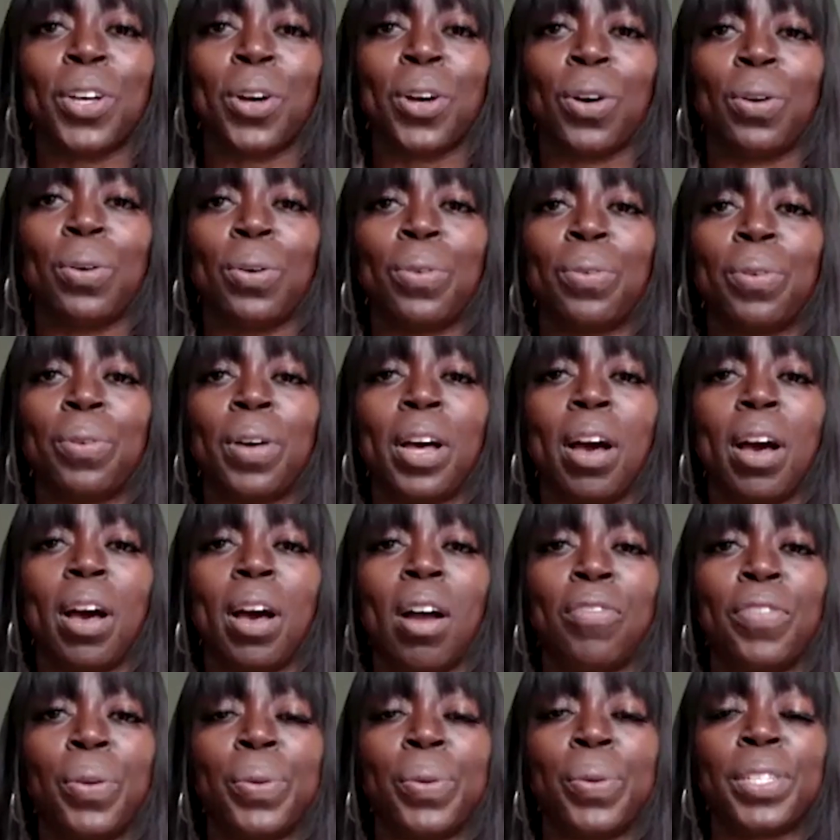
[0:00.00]
So
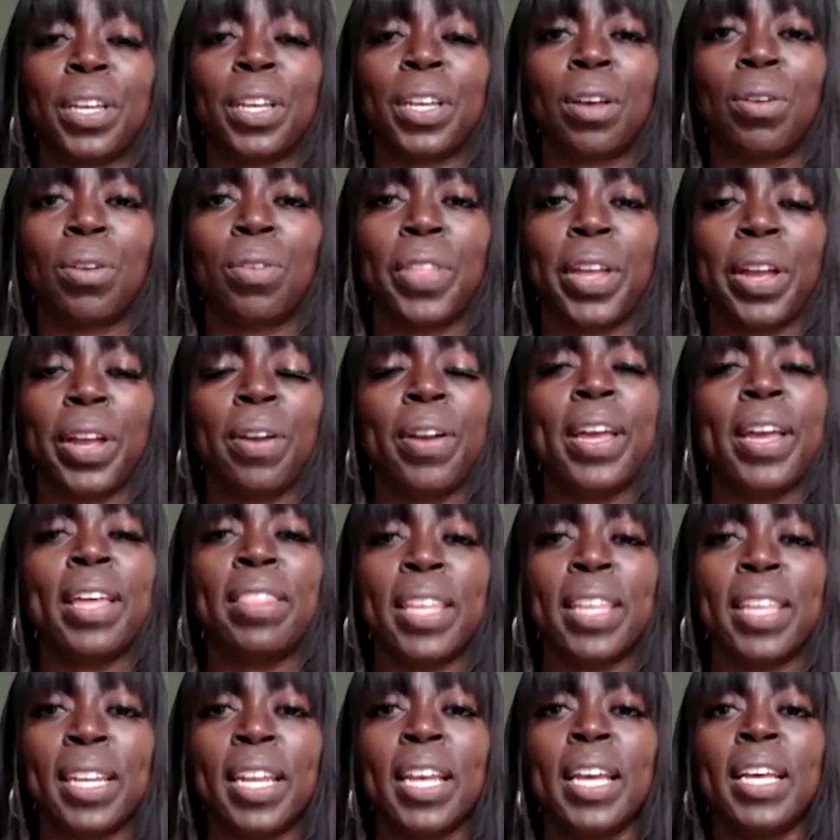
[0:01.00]
our viewers can go there
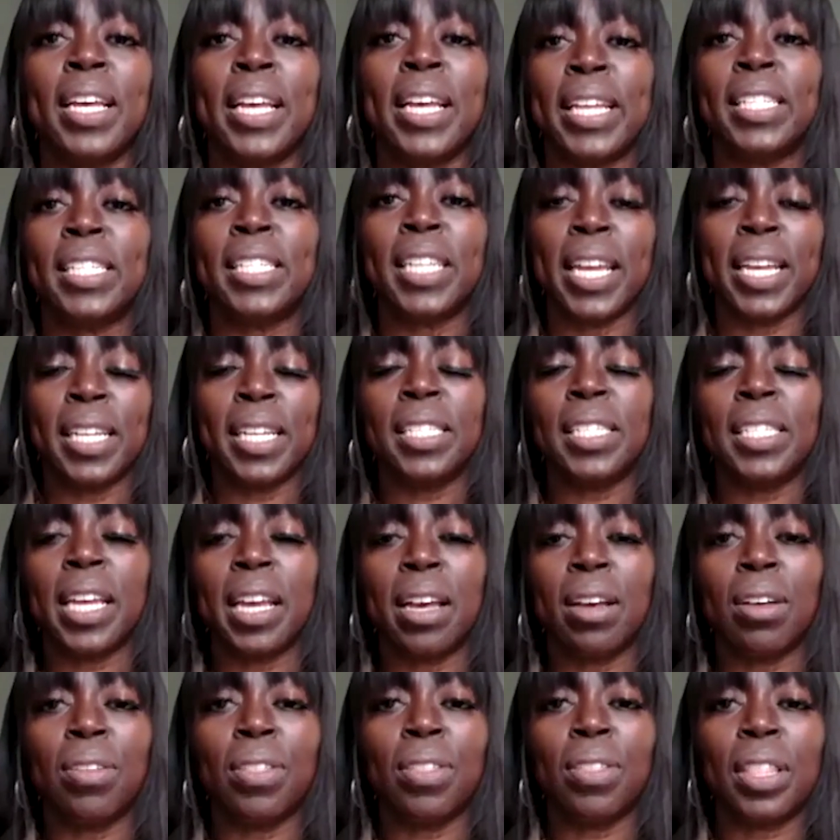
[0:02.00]
and then and
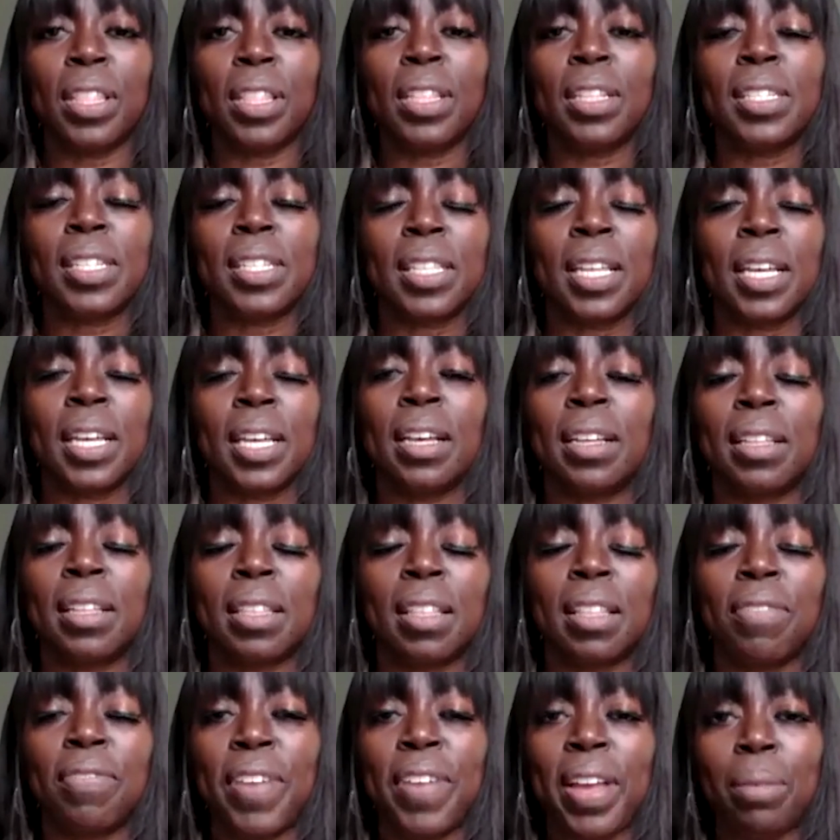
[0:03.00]
tell
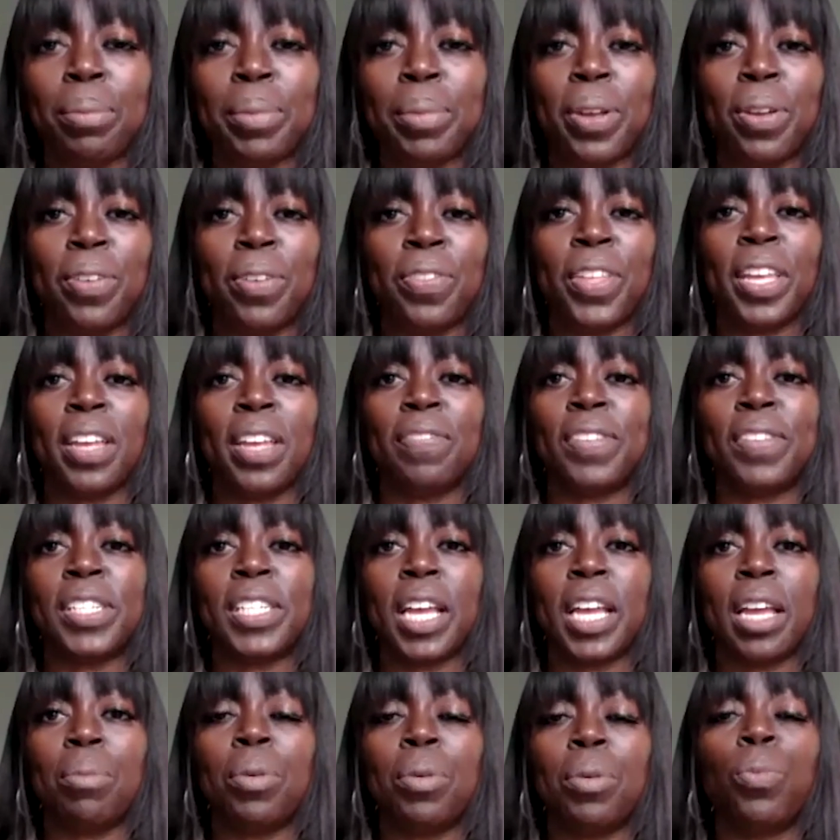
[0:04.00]
the family here at the
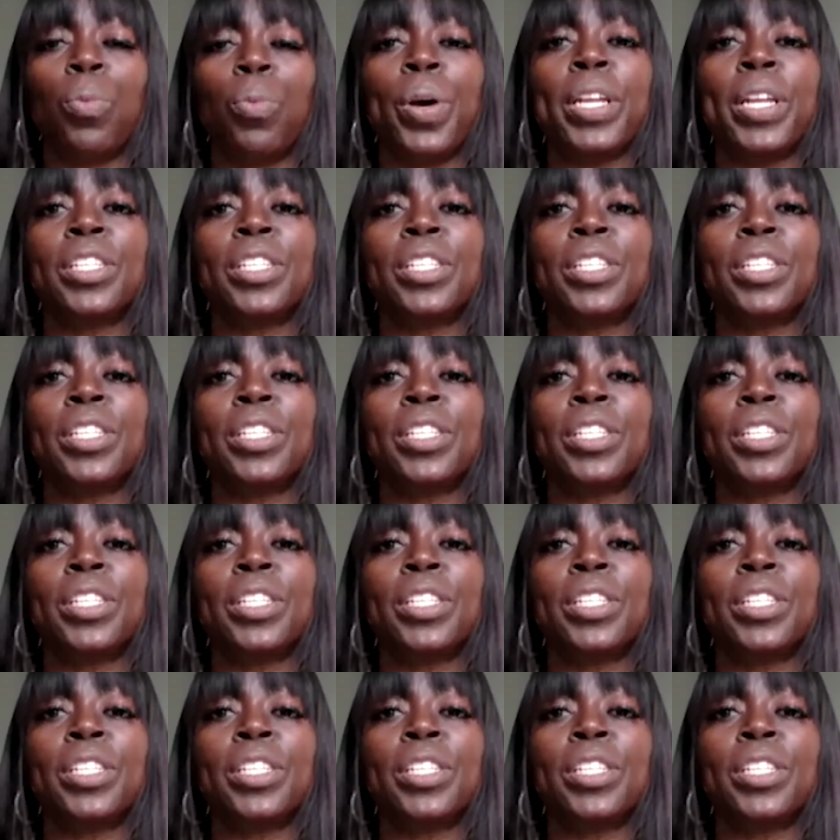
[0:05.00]
Gifted Table,